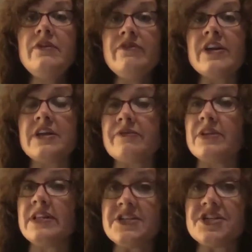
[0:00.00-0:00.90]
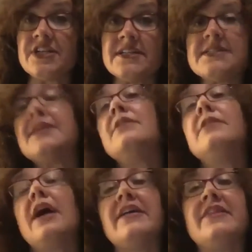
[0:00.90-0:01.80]
fairly religious,
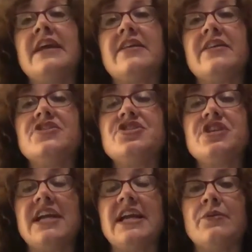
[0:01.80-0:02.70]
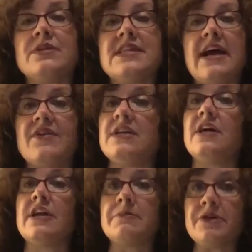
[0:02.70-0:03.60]
I think that she was having a
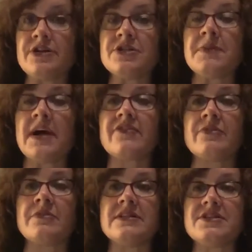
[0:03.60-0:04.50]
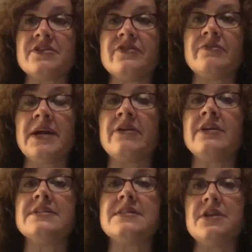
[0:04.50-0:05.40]
lot of pushback from conservative
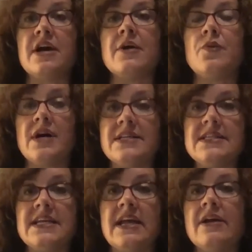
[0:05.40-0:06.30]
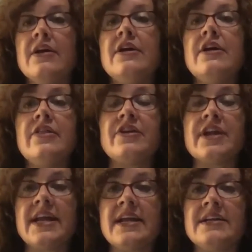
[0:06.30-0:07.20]
parents not wanting their
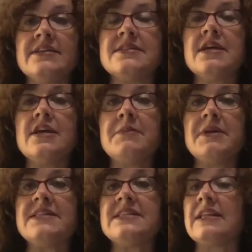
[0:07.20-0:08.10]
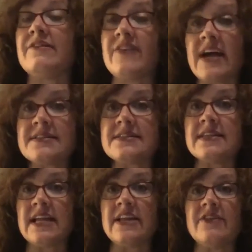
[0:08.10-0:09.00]
kids basically
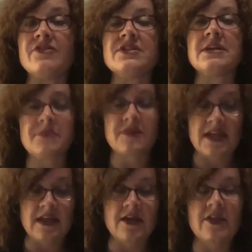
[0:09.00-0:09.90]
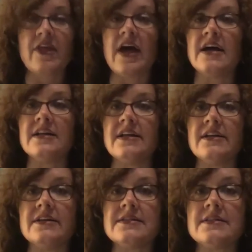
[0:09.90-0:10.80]
vaccinated for something that
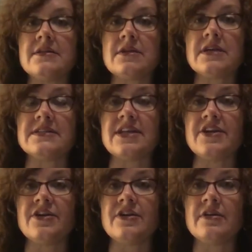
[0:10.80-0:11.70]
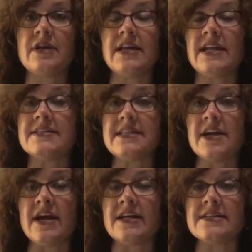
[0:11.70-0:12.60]
is considered an
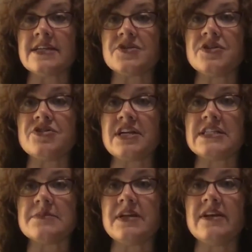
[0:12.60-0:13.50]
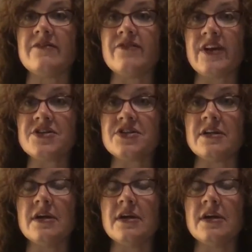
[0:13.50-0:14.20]
STI, a sexually transmitted infection.